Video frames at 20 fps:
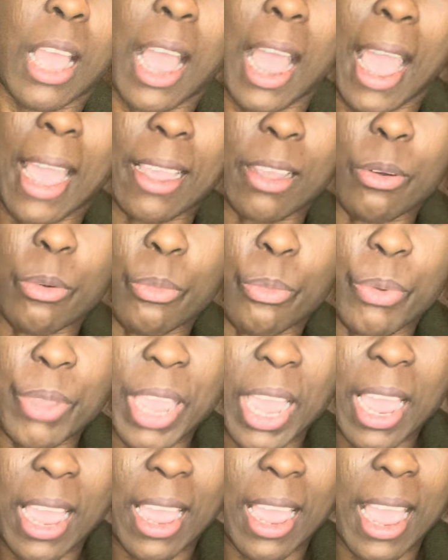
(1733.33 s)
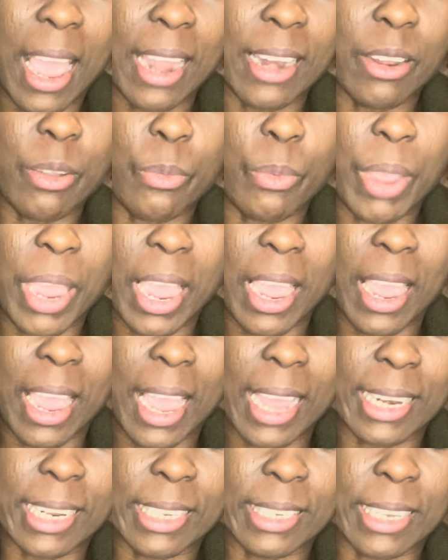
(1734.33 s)
I can wear anywhere,
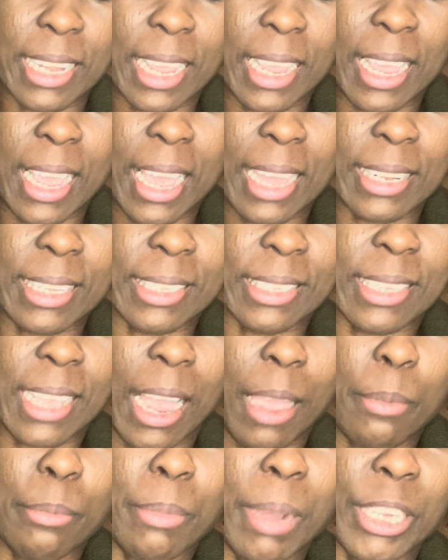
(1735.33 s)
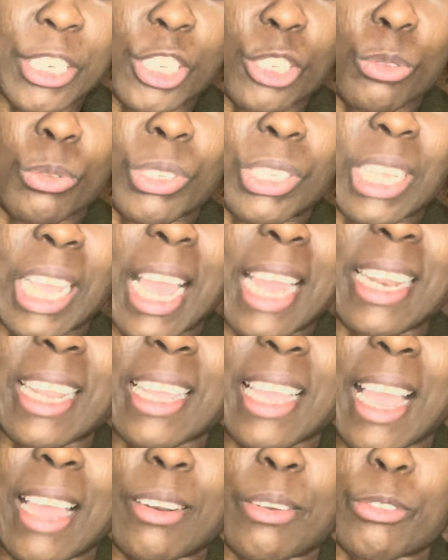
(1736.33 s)
any day, anytime, mash it with any
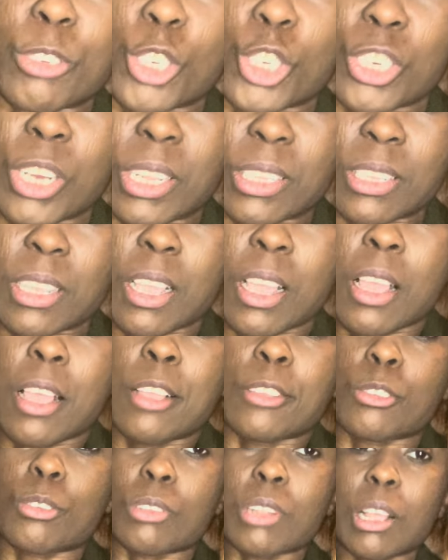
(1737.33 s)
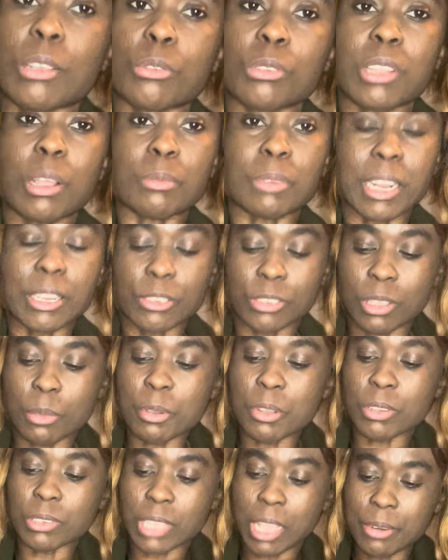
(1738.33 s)
kind of shirt. So that's what I'm trying to say,
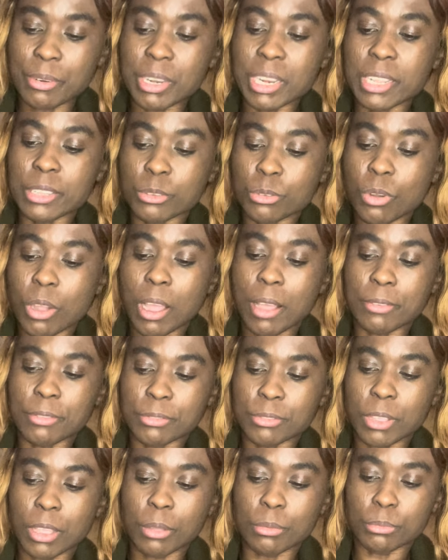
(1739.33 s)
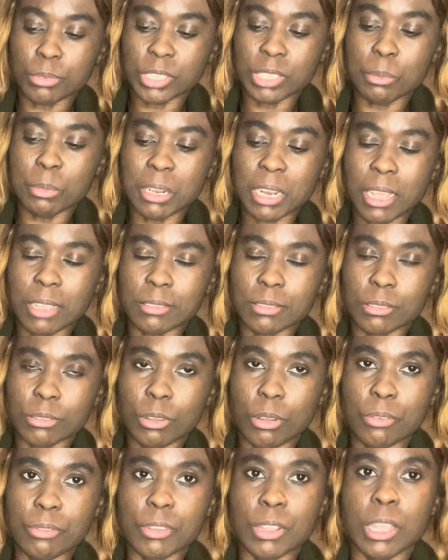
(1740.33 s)
because I really do have similar
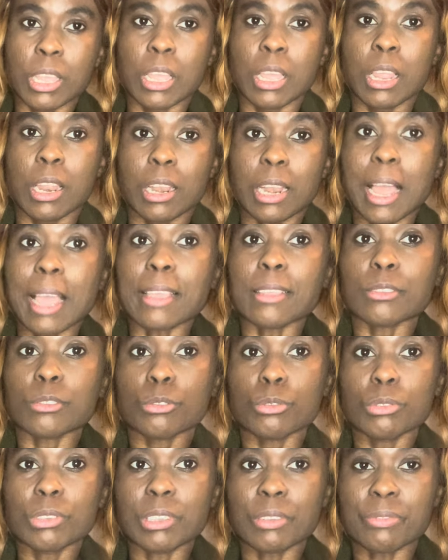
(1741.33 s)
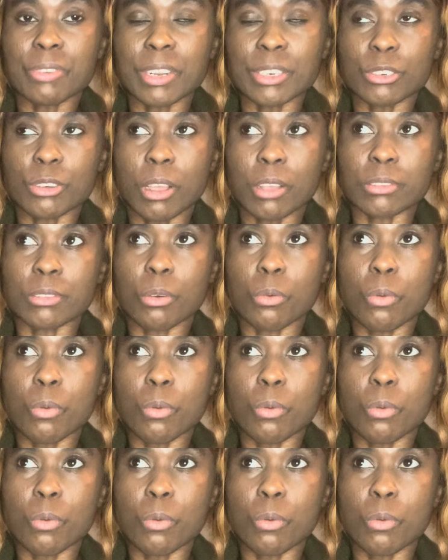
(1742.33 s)
stuff, like two different trousers.